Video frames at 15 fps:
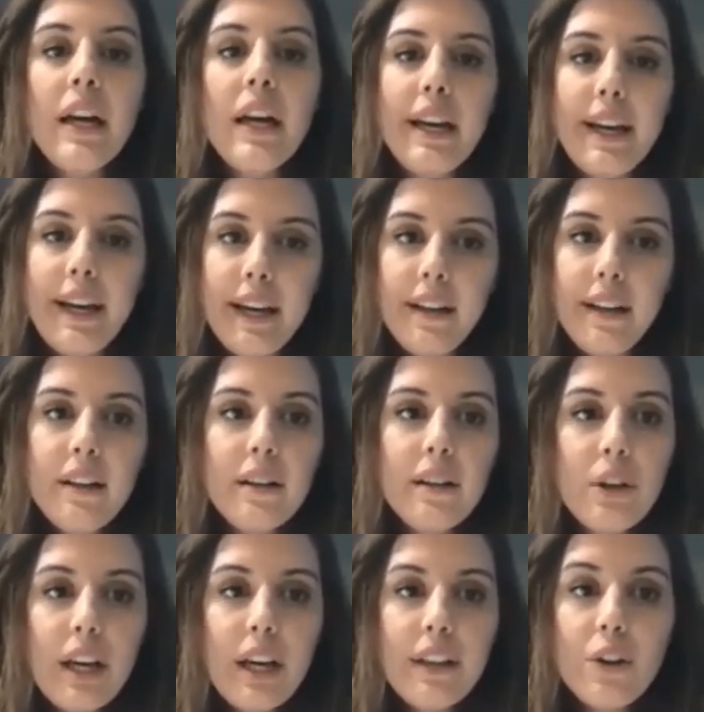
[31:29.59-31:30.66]
Again,
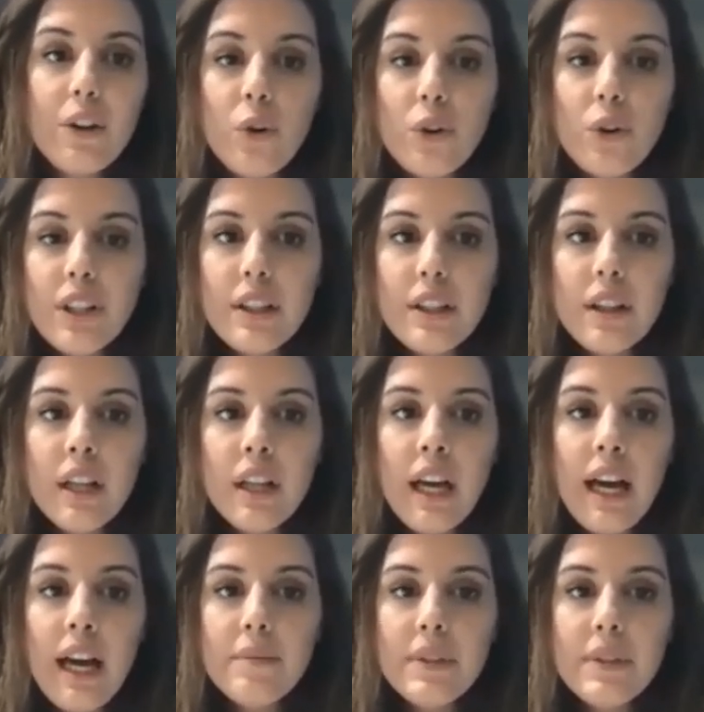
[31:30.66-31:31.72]
look at the corneal
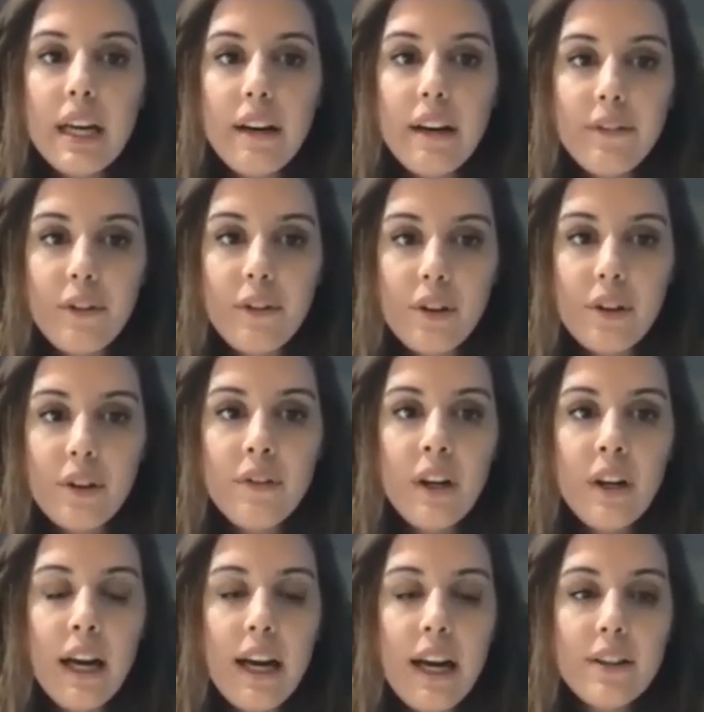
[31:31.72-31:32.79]
MTF curve,
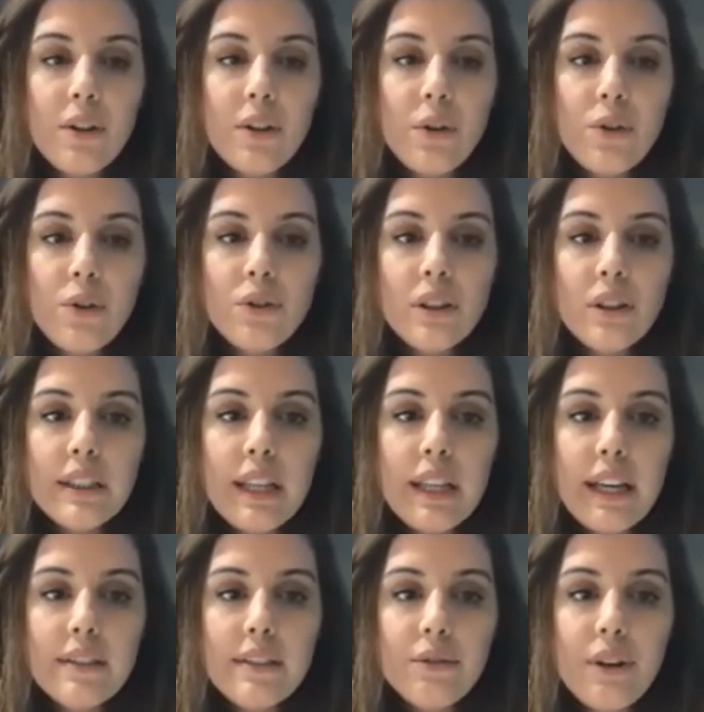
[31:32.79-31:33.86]
and you usually take
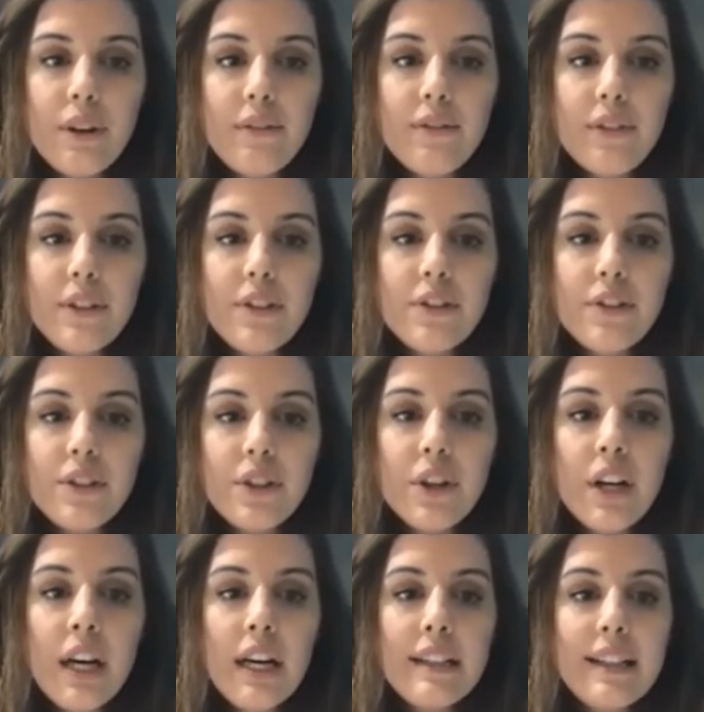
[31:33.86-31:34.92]
as a reference here
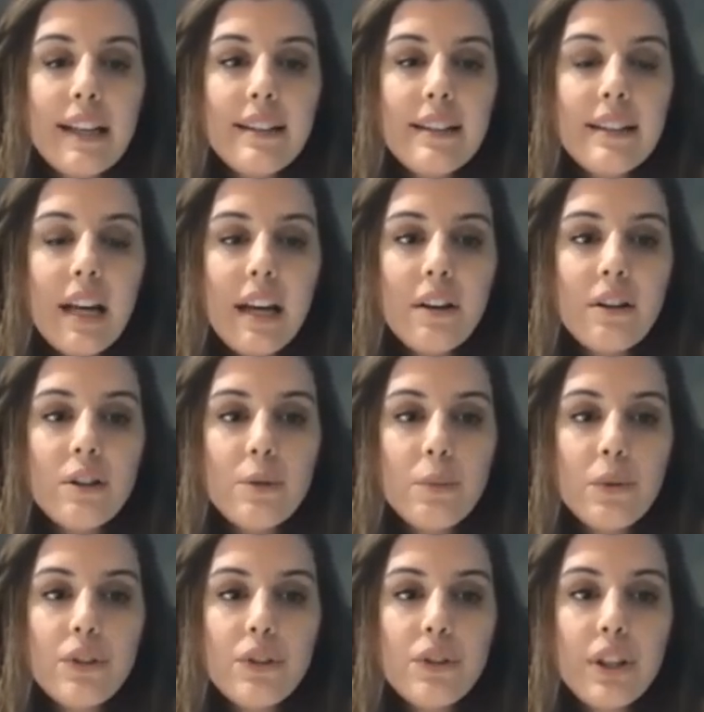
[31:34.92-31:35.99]
10 cycles per
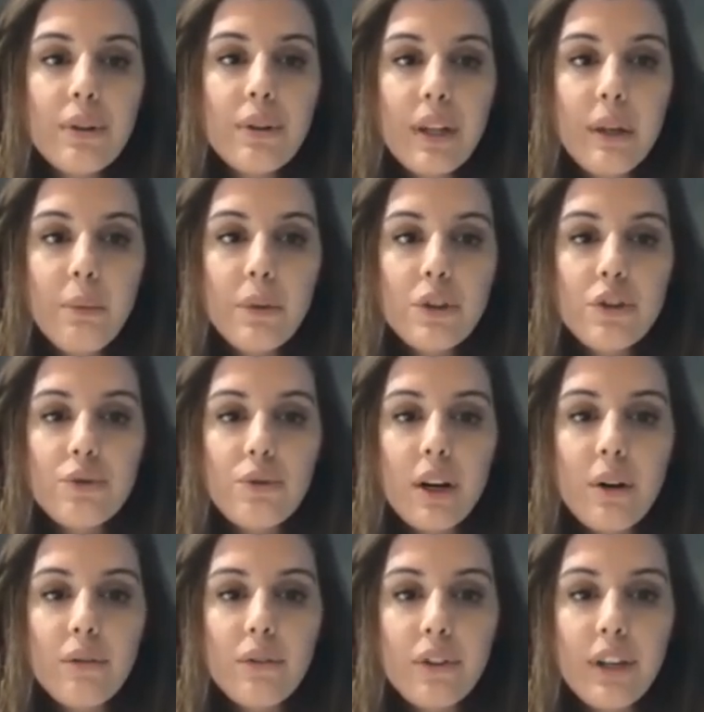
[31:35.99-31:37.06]
degree, which is right
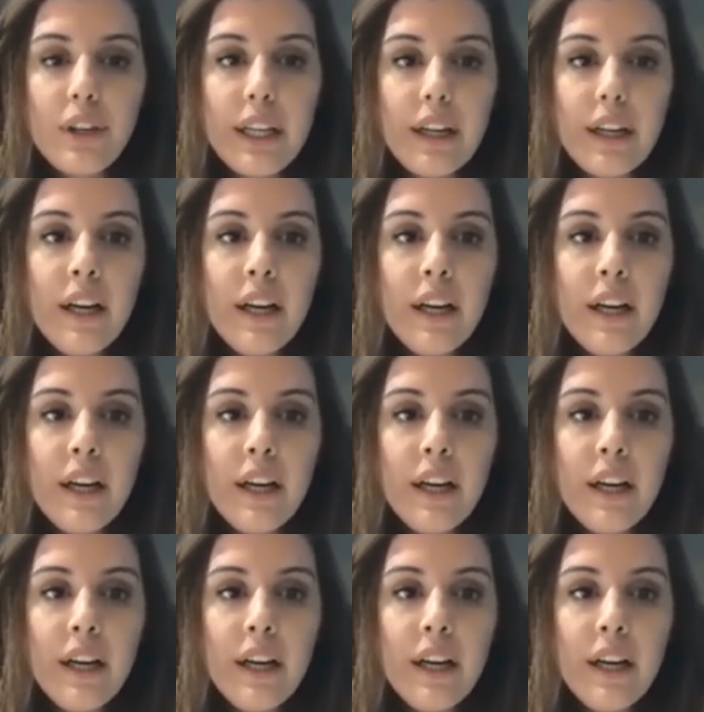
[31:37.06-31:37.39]
over here,